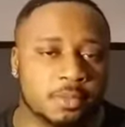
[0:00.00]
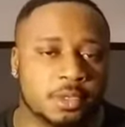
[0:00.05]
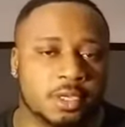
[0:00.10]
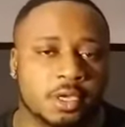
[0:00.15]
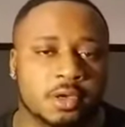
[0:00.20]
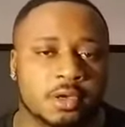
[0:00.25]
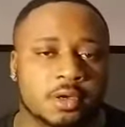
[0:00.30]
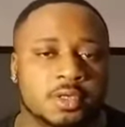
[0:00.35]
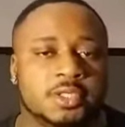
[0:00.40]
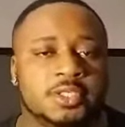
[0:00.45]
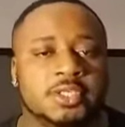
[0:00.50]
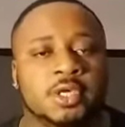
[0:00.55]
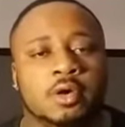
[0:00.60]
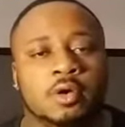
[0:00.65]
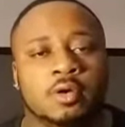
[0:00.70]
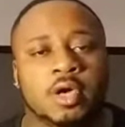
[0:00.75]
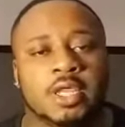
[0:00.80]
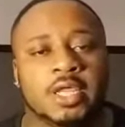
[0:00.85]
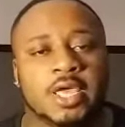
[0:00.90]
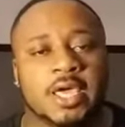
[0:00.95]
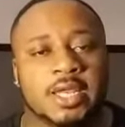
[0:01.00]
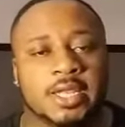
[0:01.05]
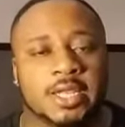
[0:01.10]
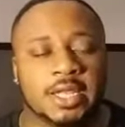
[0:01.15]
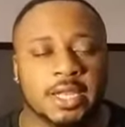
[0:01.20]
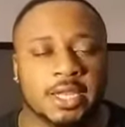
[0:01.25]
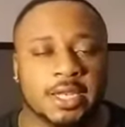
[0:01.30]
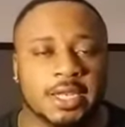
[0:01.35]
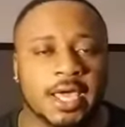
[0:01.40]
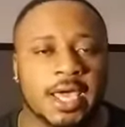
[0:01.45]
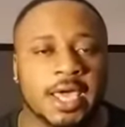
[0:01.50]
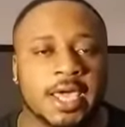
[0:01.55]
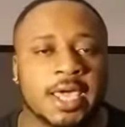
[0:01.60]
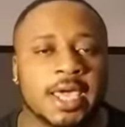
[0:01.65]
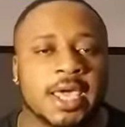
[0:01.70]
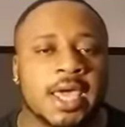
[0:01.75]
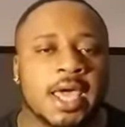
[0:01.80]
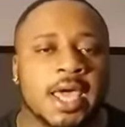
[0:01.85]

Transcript: years. So at the end of the day,